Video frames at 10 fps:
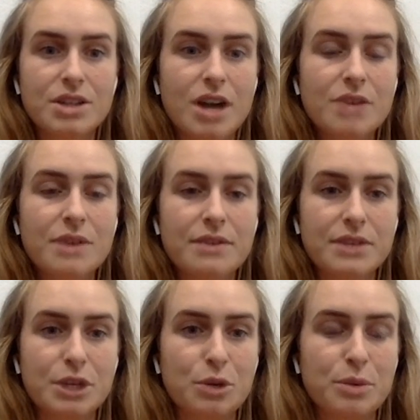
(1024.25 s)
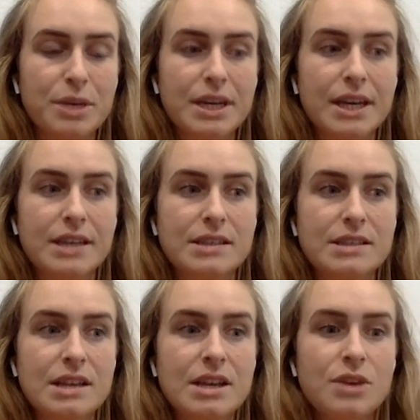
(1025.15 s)
hard to talk revenue,
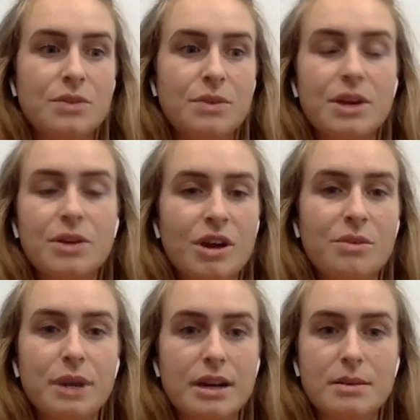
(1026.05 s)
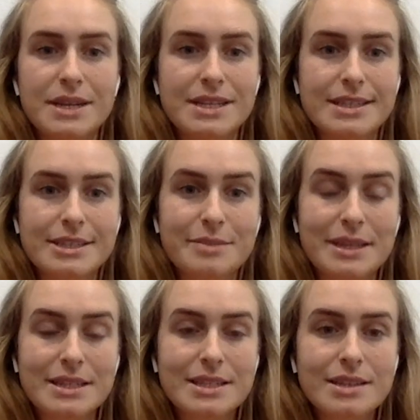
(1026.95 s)
because we don't know what anybody's
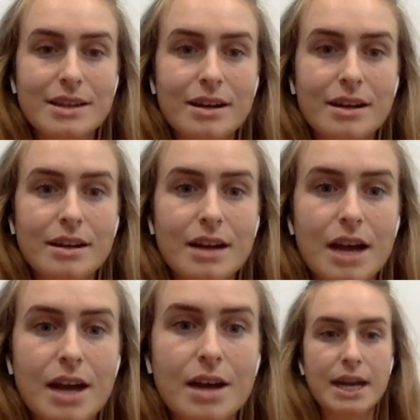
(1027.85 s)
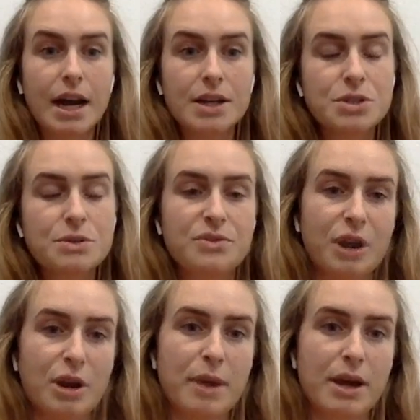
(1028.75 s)
expenses are. I mean, and I
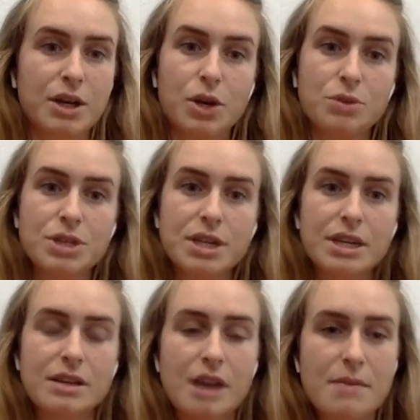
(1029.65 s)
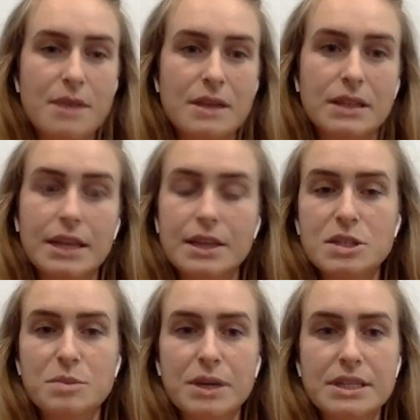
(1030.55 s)
do a fair amount of coaching among
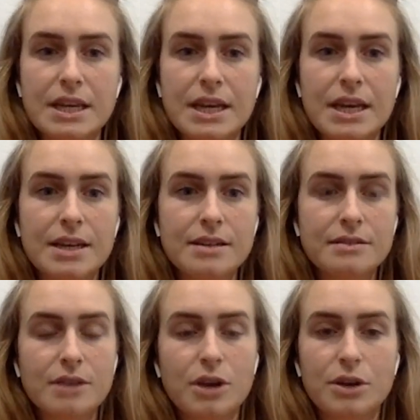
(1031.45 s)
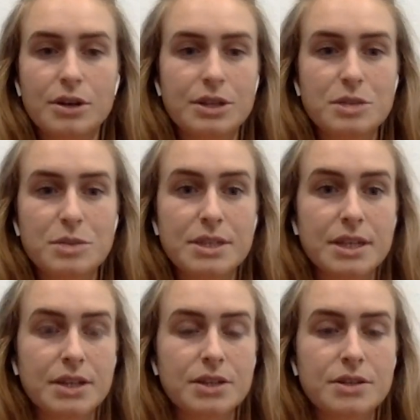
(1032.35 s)
like the spray tan, all of the
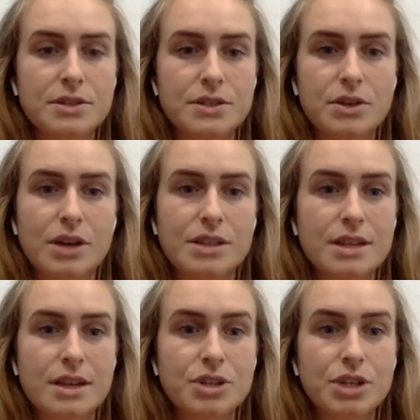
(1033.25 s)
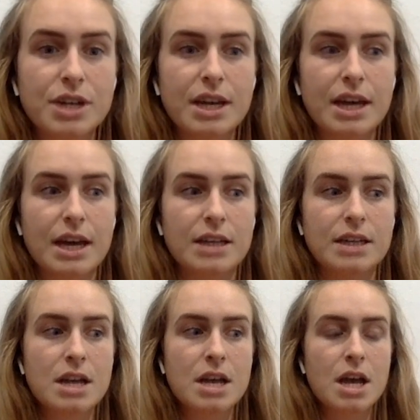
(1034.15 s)
spray tanners across the country.
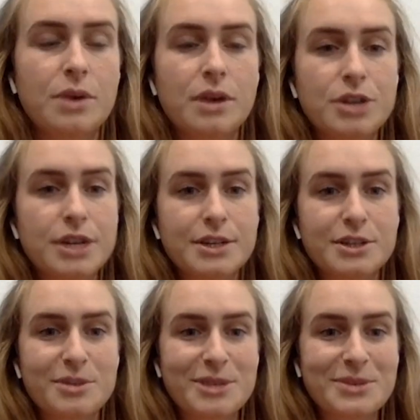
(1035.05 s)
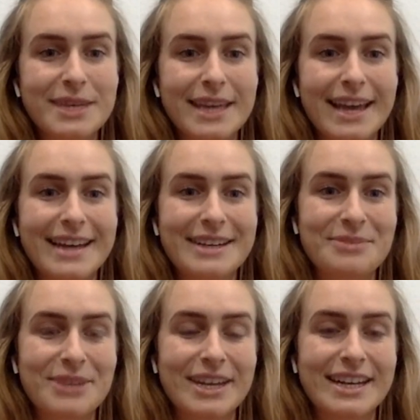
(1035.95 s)
And, you know, we're all trying to do the best we
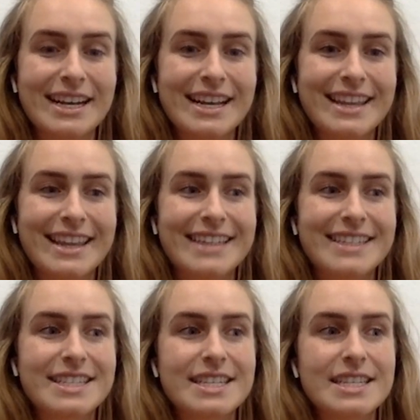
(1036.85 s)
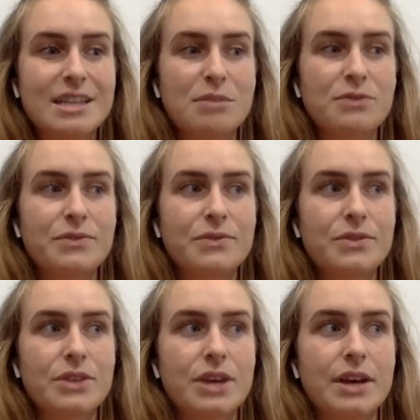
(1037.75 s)
can, but then to see some of
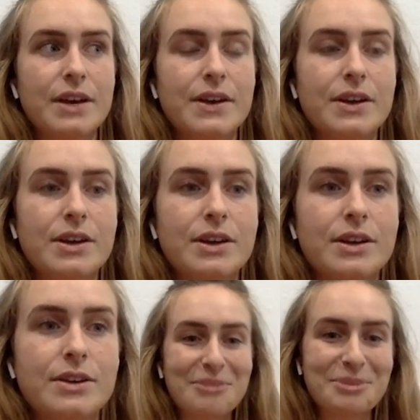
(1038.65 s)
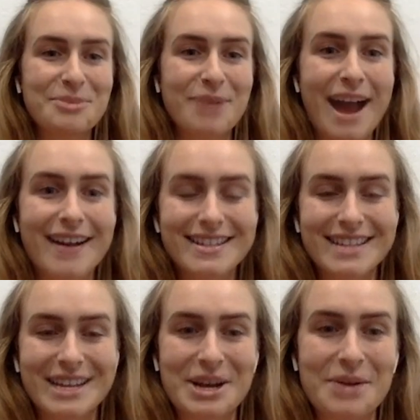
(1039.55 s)
the humble
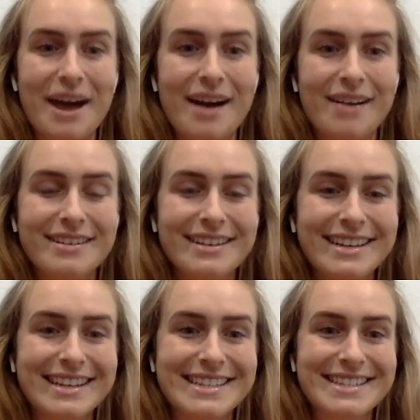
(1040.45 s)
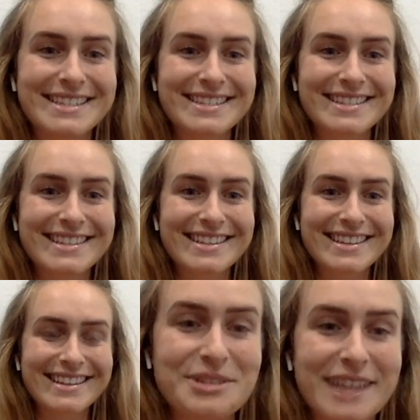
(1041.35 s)
brags that go out, it's
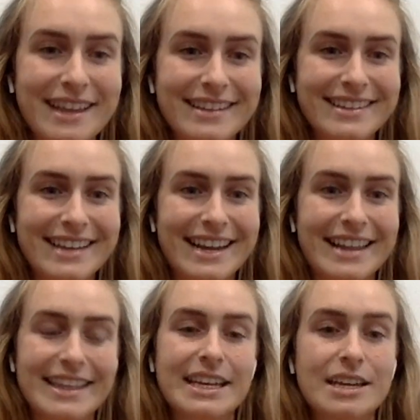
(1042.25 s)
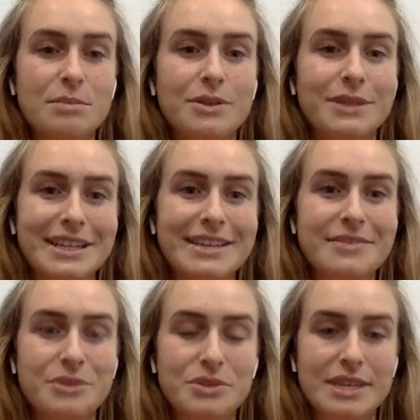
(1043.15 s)
confusing. And I think it can be
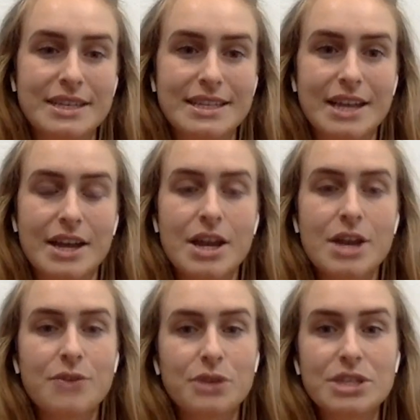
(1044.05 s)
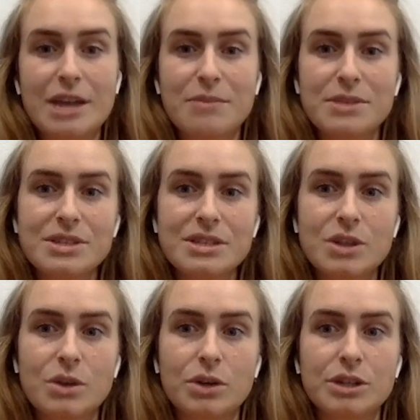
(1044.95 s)
really confusing to first-time
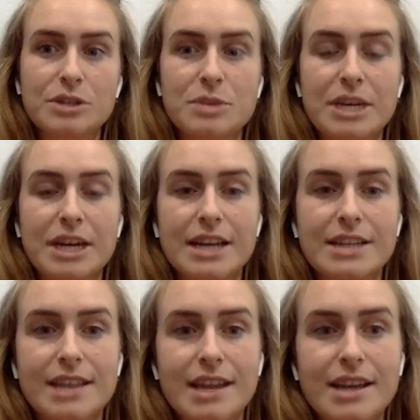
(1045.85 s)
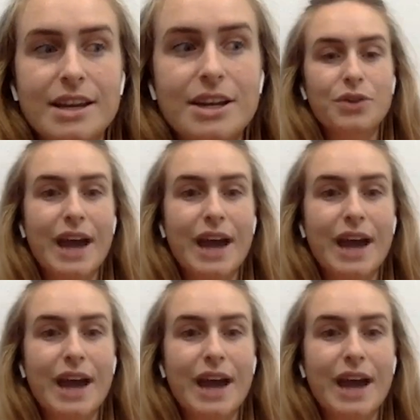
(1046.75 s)
business owners, because